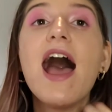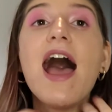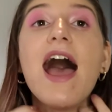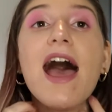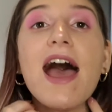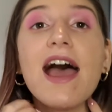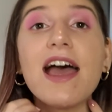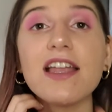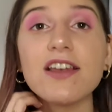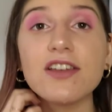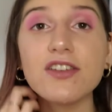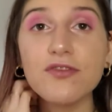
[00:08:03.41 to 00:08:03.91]

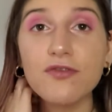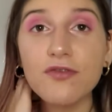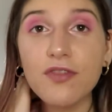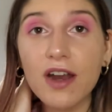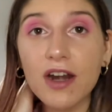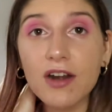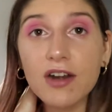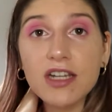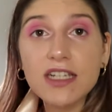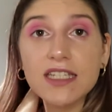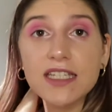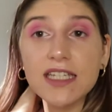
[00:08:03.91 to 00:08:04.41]
And
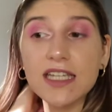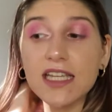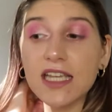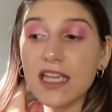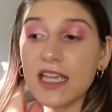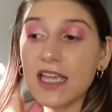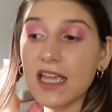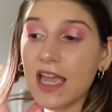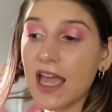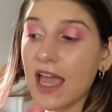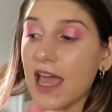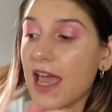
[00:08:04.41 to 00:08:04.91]

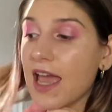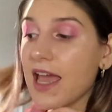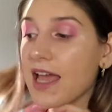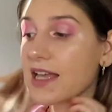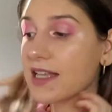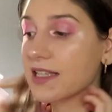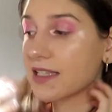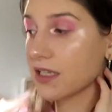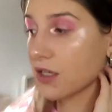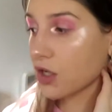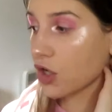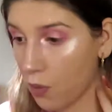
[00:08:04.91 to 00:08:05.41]
Verity
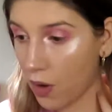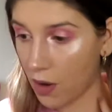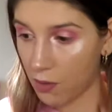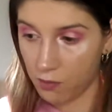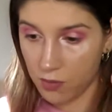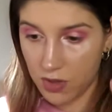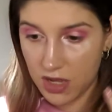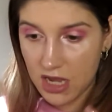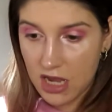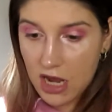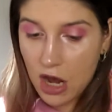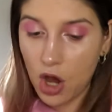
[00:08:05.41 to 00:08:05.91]
is, when
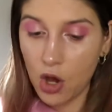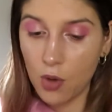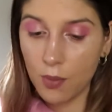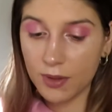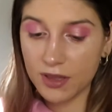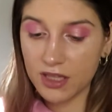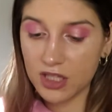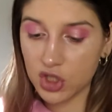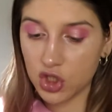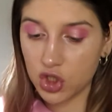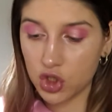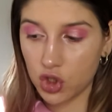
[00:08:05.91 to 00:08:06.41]
we
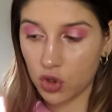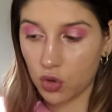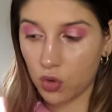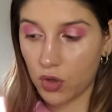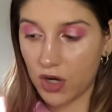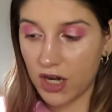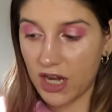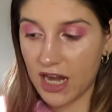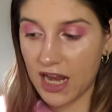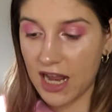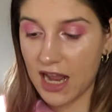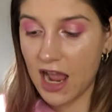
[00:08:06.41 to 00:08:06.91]
open the
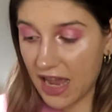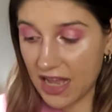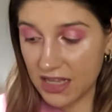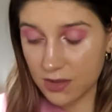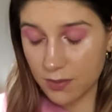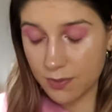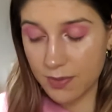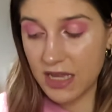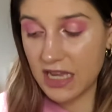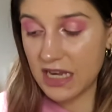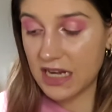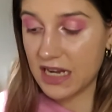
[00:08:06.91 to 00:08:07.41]
story,
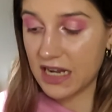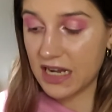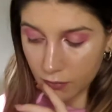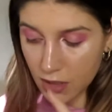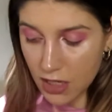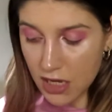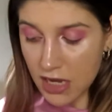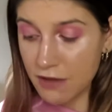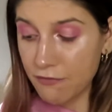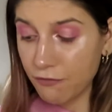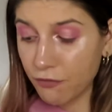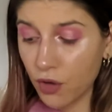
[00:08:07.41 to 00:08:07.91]
has been
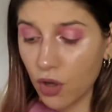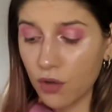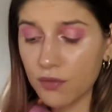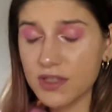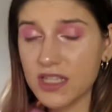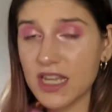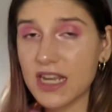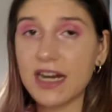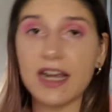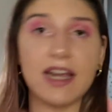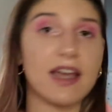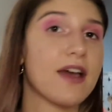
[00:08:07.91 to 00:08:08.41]
involved
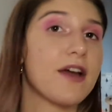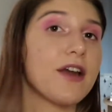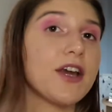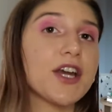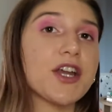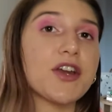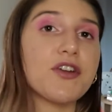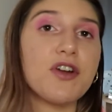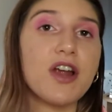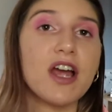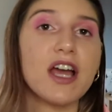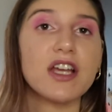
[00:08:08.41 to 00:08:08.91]
in a car
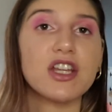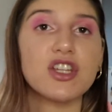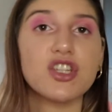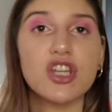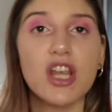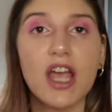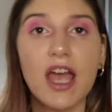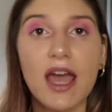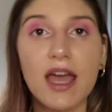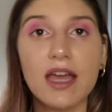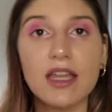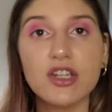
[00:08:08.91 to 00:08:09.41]
crash,
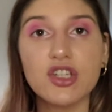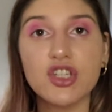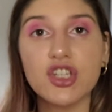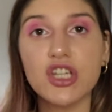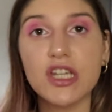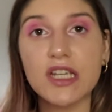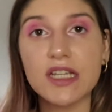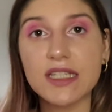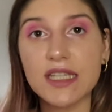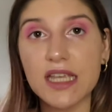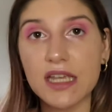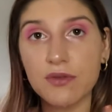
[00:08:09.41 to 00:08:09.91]
and
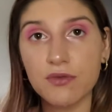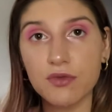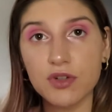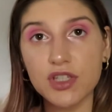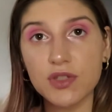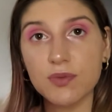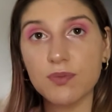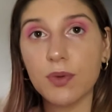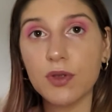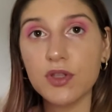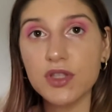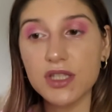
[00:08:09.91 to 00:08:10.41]
she is
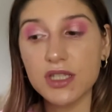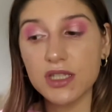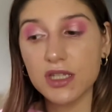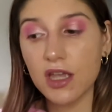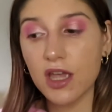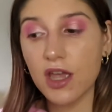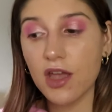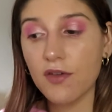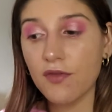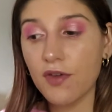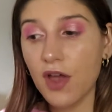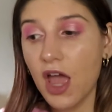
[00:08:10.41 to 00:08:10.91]

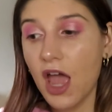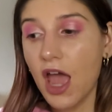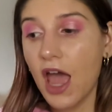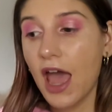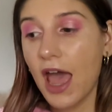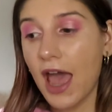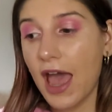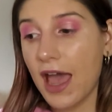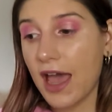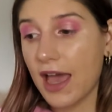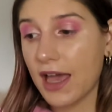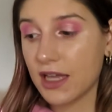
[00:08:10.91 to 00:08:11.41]
unresponsive
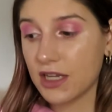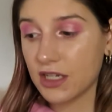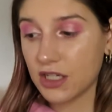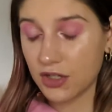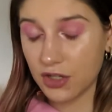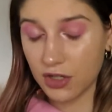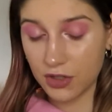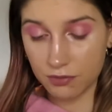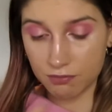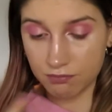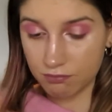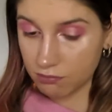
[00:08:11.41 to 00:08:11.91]

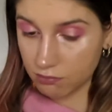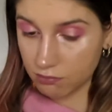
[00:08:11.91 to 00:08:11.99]
and